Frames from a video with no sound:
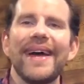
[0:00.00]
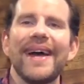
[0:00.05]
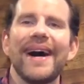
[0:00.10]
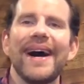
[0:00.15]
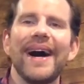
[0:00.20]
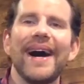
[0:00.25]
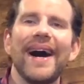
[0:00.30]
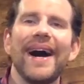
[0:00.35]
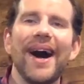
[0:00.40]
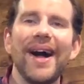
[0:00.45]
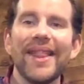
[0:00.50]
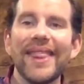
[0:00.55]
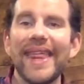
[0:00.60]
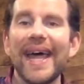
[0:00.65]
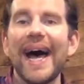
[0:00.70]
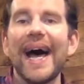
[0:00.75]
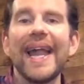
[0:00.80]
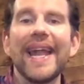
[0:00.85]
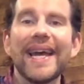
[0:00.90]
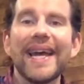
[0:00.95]
On
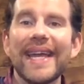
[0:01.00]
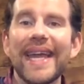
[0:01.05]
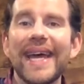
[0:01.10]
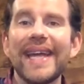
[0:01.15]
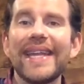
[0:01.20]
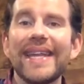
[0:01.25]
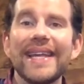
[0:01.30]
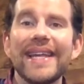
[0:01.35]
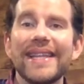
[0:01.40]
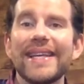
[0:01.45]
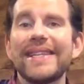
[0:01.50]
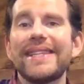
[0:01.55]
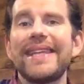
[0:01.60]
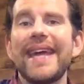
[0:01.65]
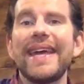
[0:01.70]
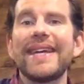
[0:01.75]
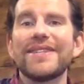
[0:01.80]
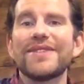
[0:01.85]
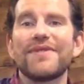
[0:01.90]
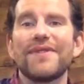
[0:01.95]
that, again, the dates